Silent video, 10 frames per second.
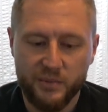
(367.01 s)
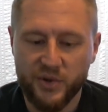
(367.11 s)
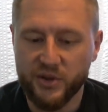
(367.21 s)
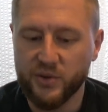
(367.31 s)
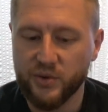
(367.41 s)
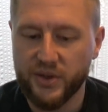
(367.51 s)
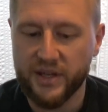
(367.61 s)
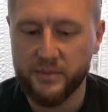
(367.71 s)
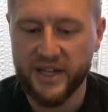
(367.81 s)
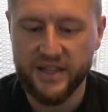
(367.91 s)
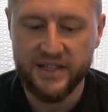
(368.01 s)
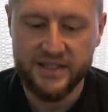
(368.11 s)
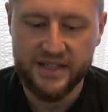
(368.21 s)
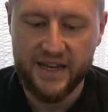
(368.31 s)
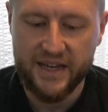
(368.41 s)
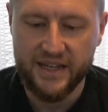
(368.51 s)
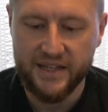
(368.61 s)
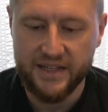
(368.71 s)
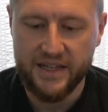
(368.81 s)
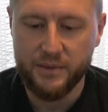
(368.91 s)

But the cool thing about this, I get an